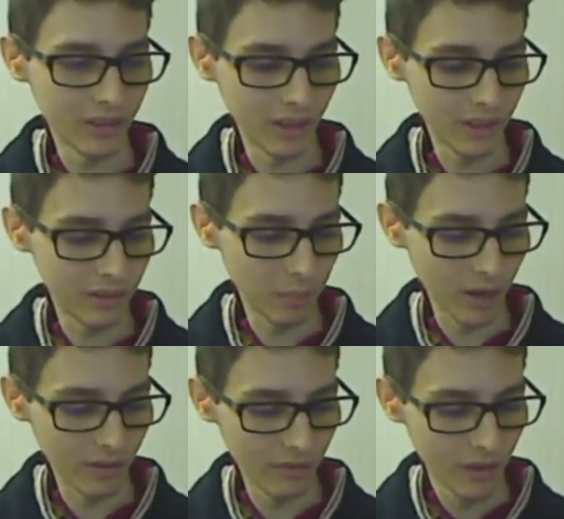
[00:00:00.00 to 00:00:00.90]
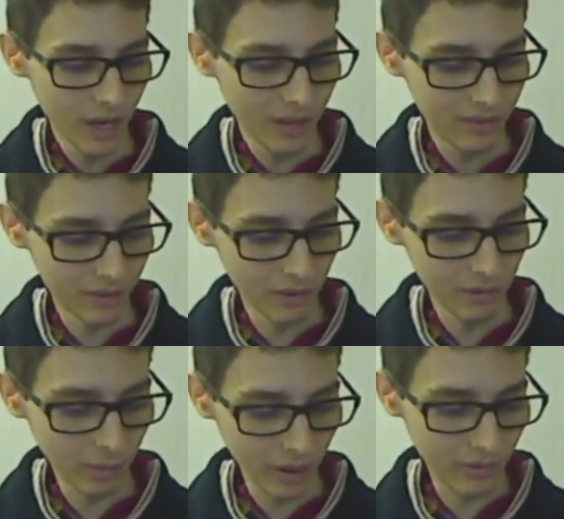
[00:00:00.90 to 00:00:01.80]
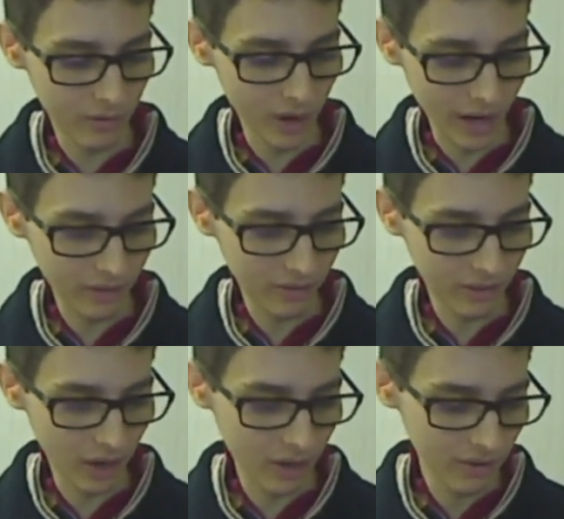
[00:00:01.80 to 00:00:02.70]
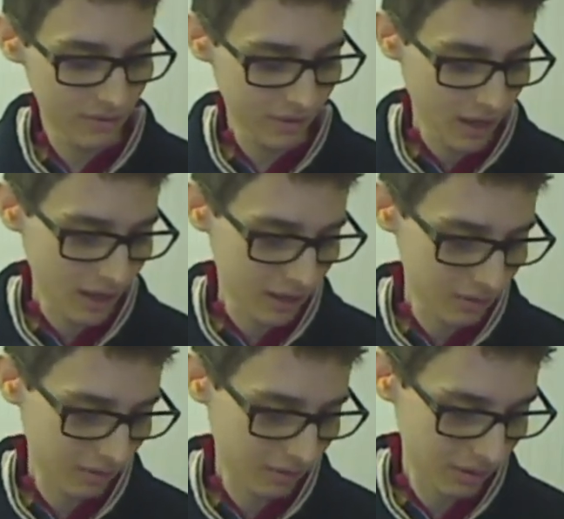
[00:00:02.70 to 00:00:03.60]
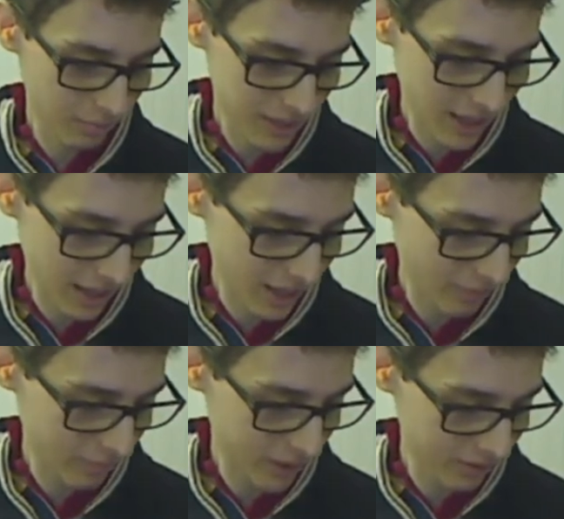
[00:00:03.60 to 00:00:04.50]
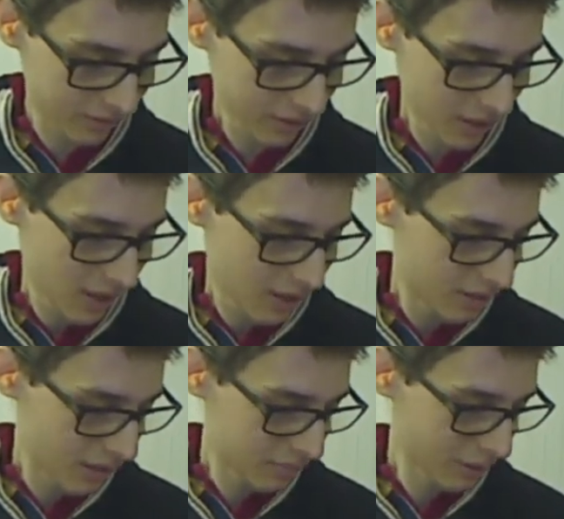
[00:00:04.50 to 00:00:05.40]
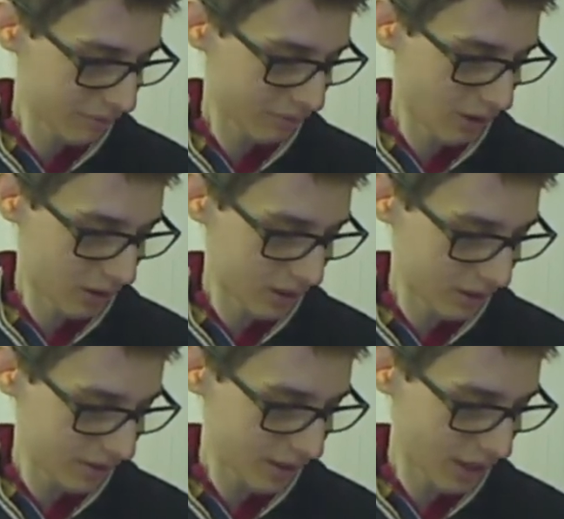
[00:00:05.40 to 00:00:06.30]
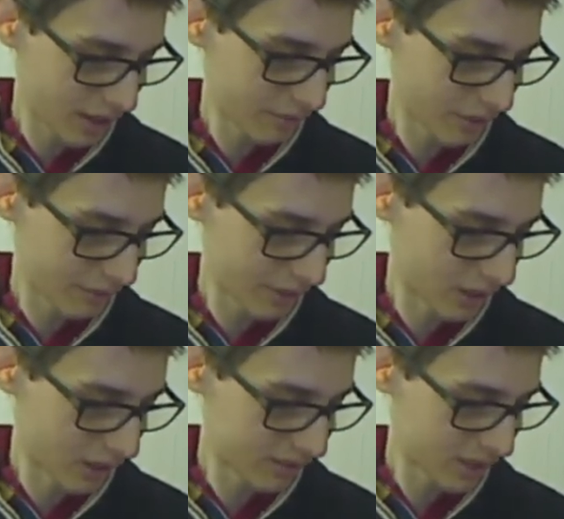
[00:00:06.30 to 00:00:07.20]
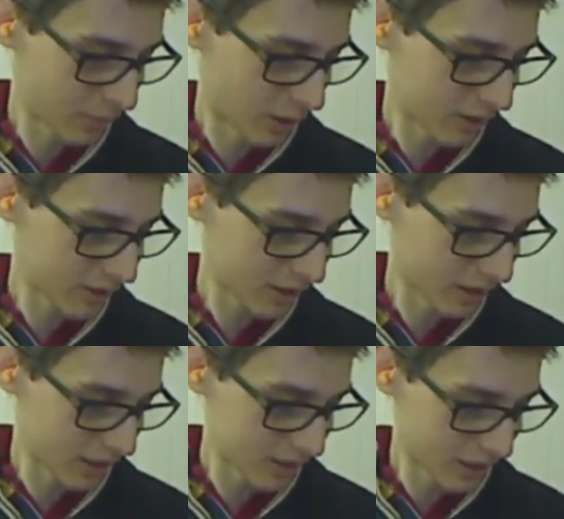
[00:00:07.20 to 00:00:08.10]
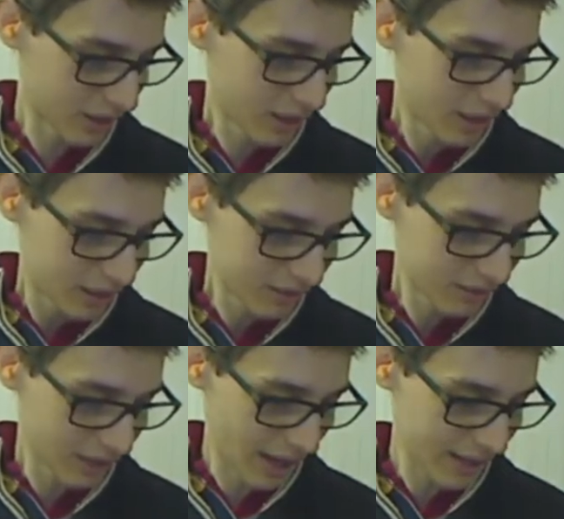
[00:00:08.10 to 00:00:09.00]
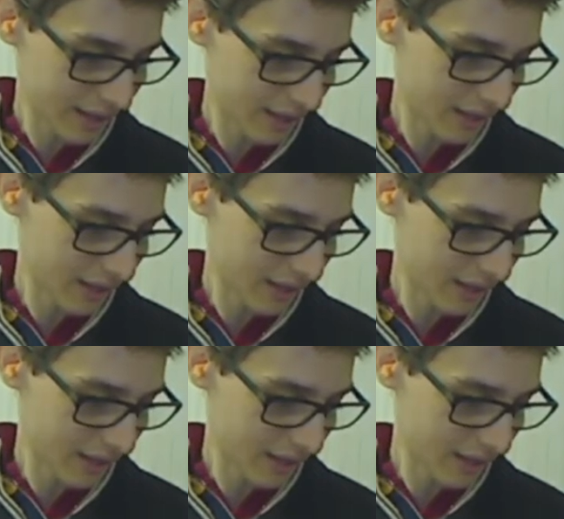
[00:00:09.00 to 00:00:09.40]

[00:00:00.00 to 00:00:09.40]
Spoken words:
He's a part of Series 1 of Dragon Stars. It consists of a BAF piece. This McFlaurin Titanfall figure has terrible articulation. He's lacking